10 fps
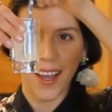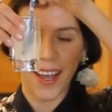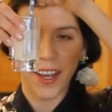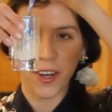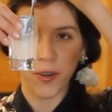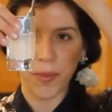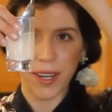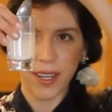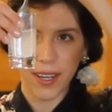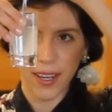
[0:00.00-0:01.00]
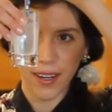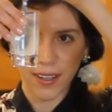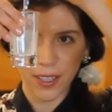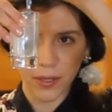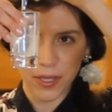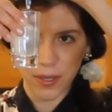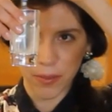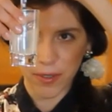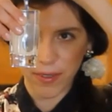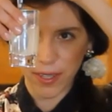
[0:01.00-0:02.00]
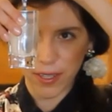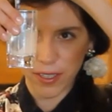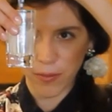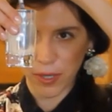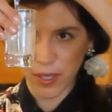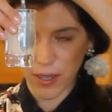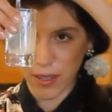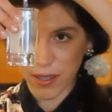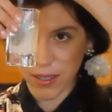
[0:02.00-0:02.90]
I hope I can get a close-up of this because it